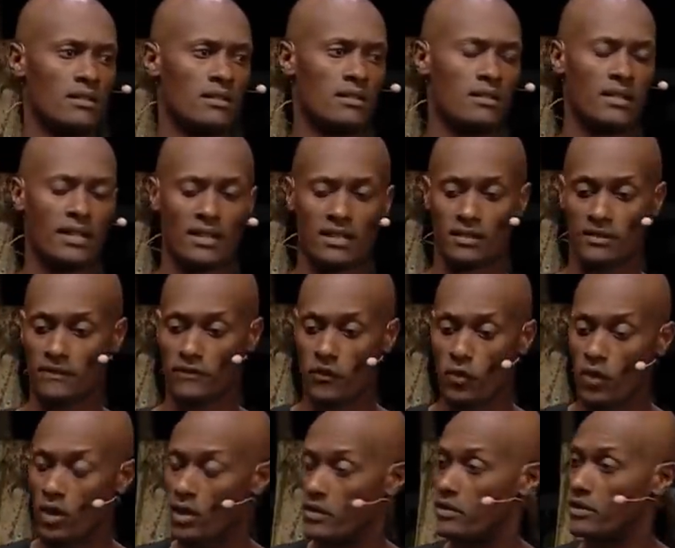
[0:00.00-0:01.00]
that is
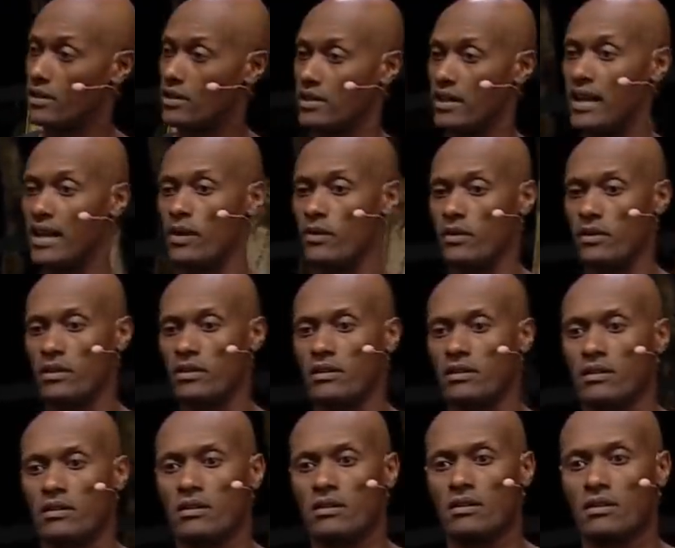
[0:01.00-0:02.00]
four hundred an hour.
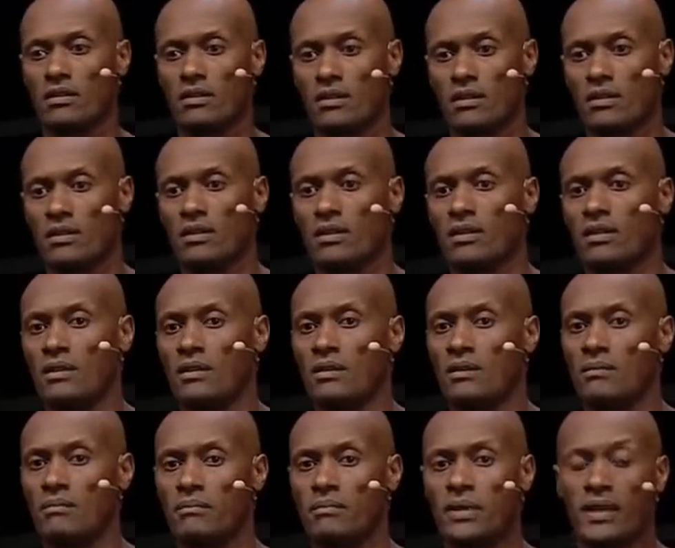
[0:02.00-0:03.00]

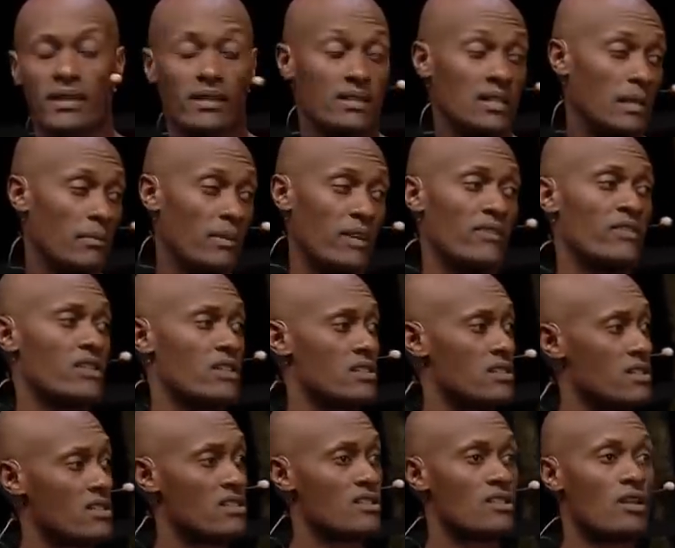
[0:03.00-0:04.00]
By the time I finish
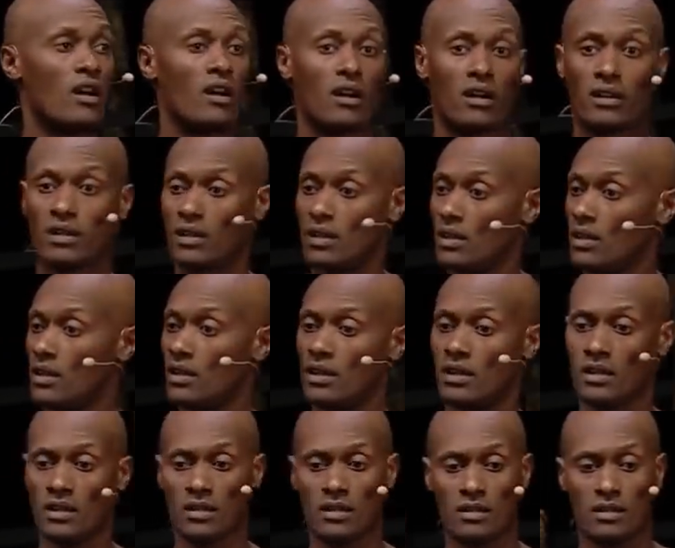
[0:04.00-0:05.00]
this talk,
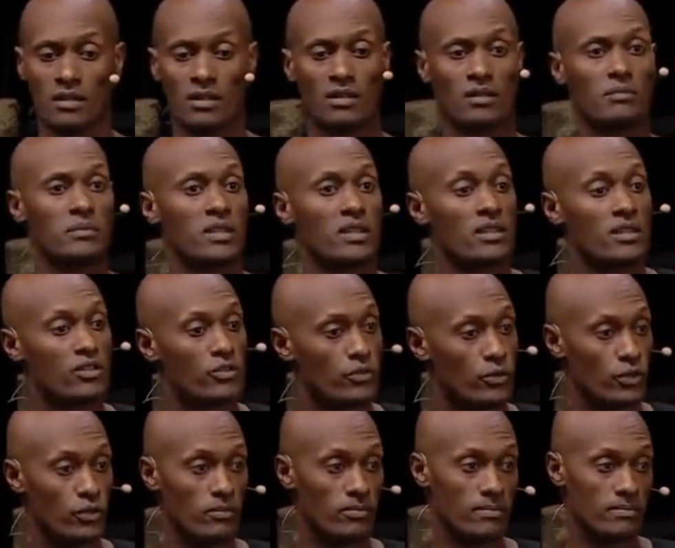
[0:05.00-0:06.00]
it'll be this
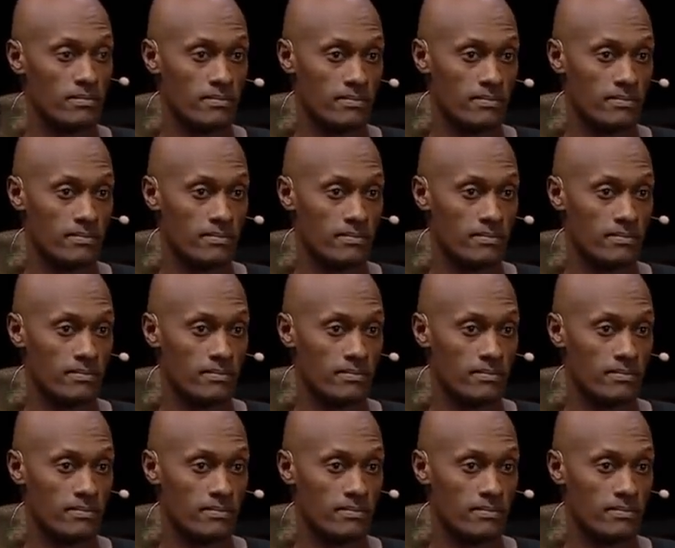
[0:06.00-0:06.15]
room.